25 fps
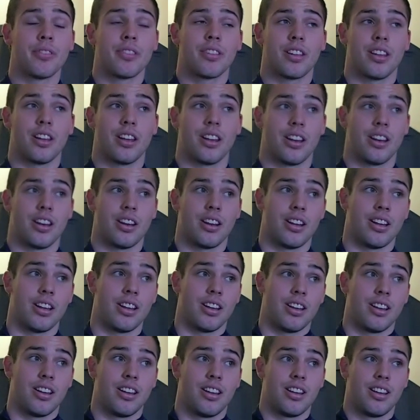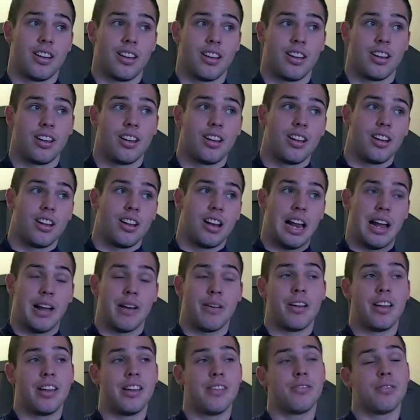and
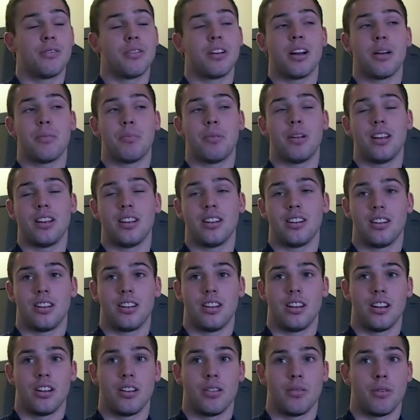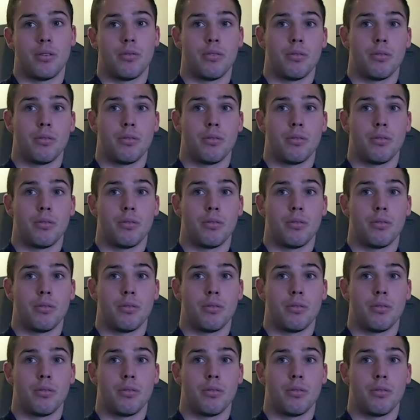like, even when